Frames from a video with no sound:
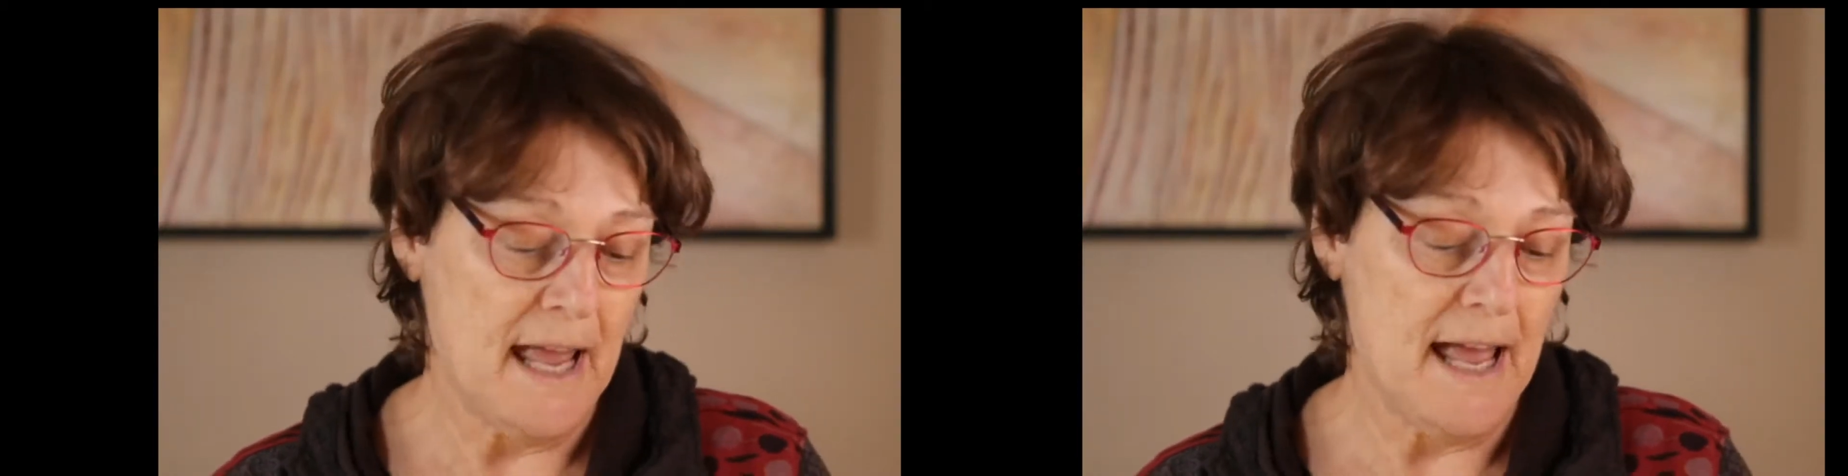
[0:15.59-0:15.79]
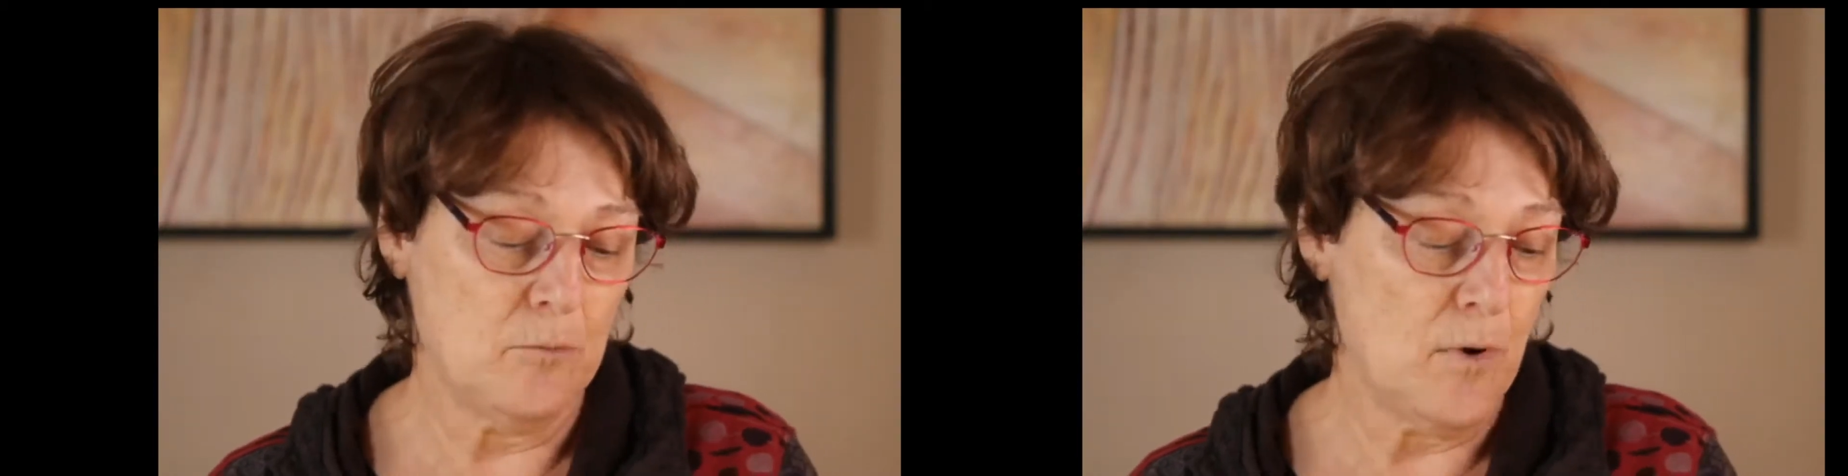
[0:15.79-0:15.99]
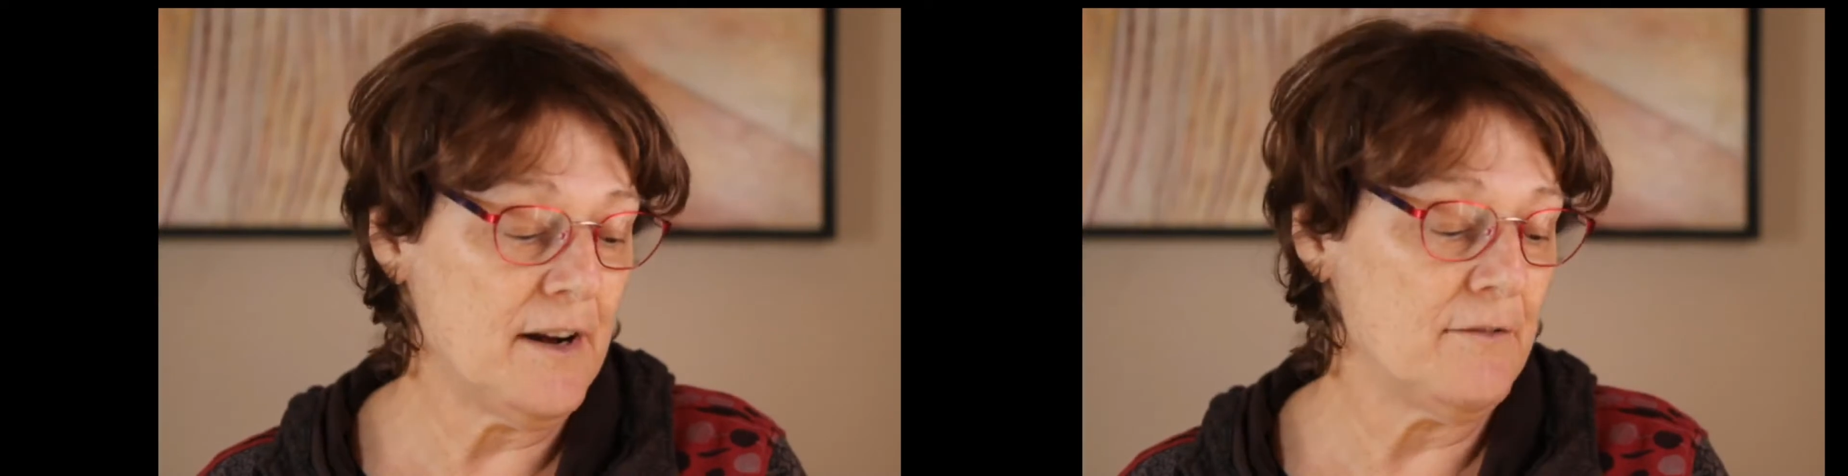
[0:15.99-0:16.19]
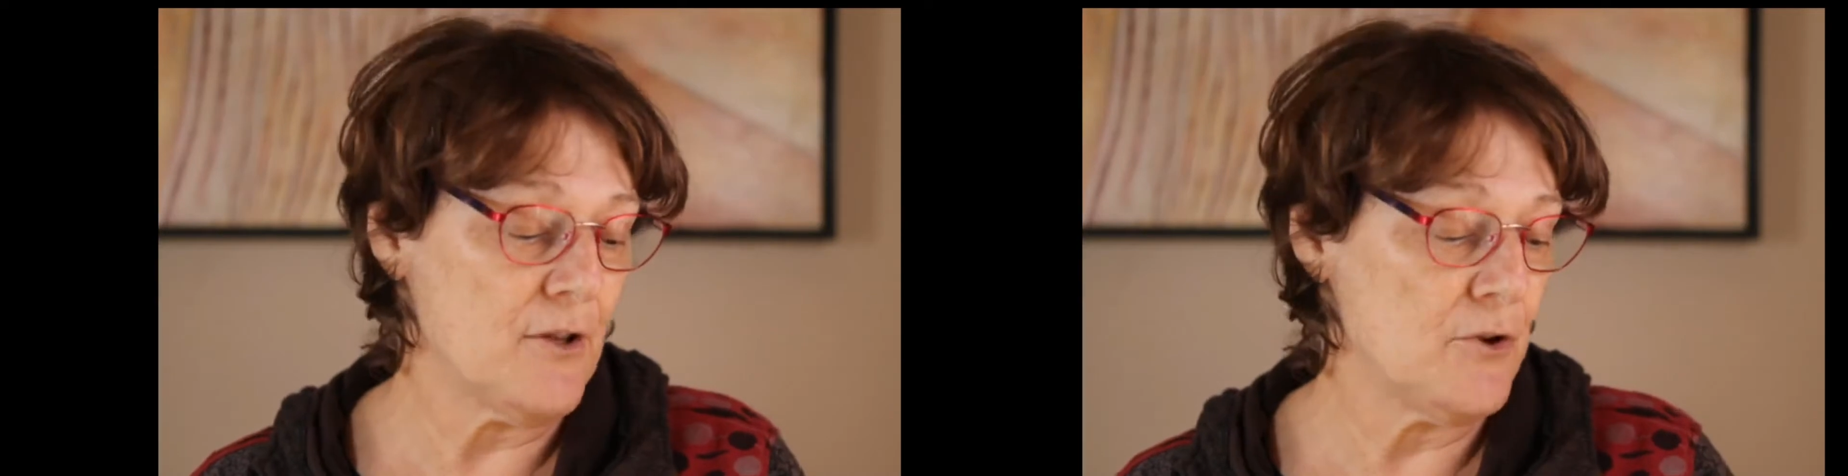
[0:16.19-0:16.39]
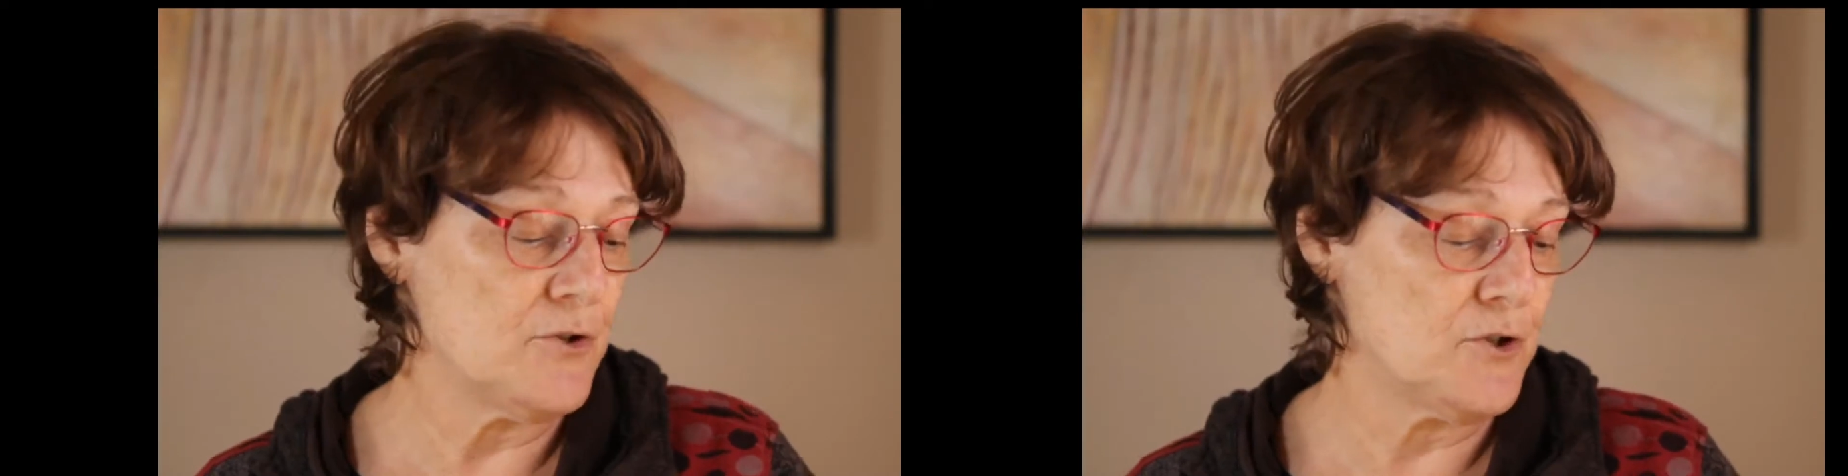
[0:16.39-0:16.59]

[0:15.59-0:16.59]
And one of those